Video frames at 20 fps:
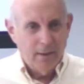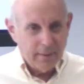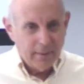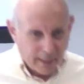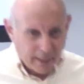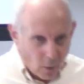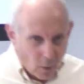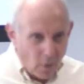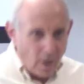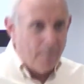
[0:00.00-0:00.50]

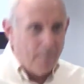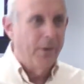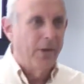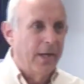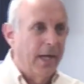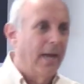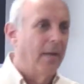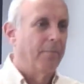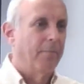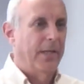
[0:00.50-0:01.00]
They go up or
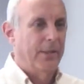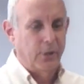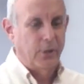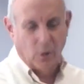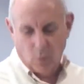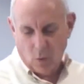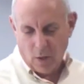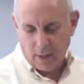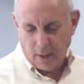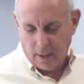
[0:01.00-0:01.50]
down based
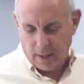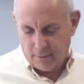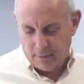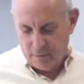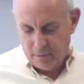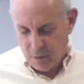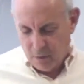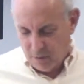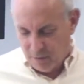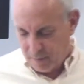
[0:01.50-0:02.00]
on what kind of
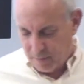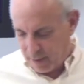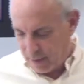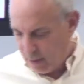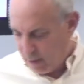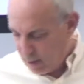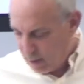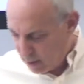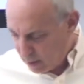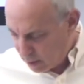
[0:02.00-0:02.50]
a movement
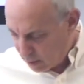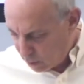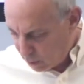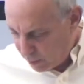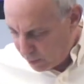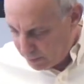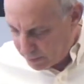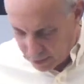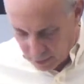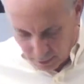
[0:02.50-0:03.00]

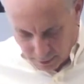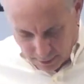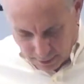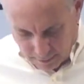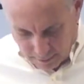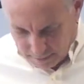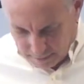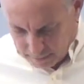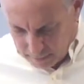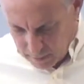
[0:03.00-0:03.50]
we build.
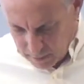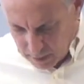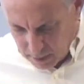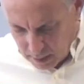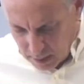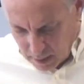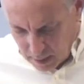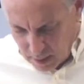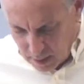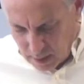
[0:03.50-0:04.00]

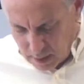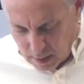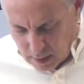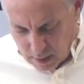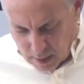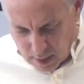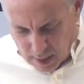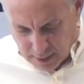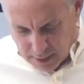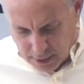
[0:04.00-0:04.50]

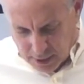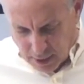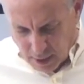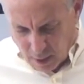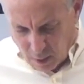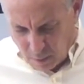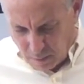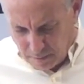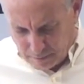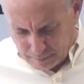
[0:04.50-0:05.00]
And
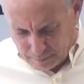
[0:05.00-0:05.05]
so,